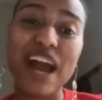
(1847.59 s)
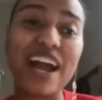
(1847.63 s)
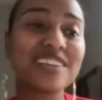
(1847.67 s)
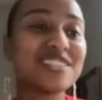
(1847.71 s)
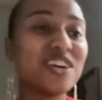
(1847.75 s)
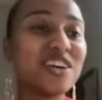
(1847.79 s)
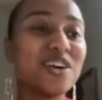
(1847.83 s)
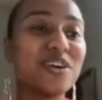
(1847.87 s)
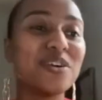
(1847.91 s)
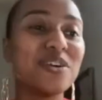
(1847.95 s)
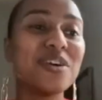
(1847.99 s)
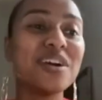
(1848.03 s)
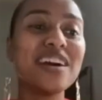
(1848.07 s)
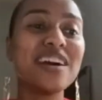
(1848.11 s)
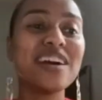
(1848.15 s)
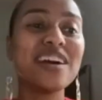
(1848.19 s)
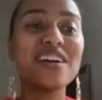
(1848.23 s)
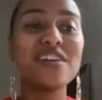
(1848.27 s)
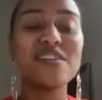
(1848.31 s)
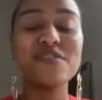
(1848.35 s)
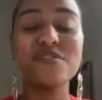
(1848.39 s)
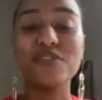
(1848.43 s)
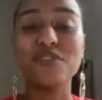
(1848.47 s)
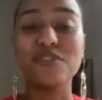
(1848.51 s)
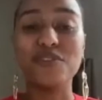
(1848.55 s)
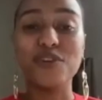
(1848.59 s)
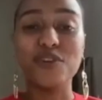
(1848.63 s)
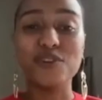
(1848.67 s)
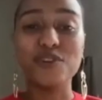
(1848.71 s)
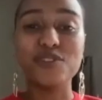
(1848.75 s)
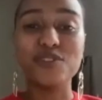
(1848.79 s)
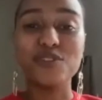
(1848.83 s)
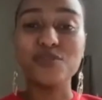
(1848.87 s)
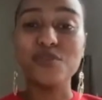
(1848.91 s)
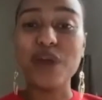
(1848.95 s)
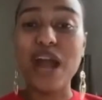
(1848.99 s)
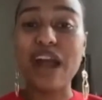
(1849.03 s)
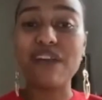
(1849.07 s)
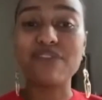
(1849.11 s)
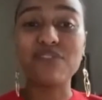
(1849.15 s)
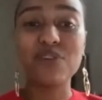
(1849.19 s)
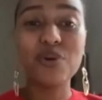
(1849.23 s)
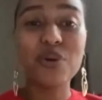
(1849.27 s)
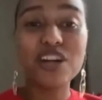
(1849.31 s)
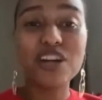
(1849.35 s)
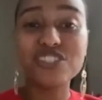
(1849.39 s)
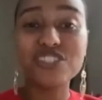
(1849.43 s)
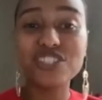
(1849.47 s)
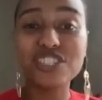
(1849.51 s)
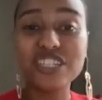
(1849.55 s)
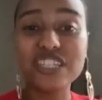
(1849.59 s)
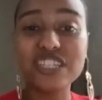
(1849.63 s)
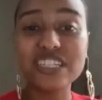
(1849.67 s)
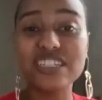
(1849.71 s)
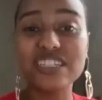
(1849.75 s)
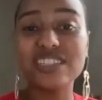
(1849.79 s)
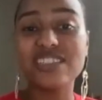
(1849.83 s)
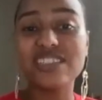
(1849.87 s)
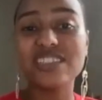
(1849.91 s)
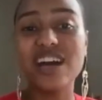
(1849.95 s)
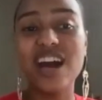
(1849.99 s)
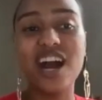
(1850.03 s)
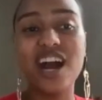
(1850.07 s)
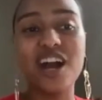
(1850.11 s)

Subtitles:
So for folks who have questions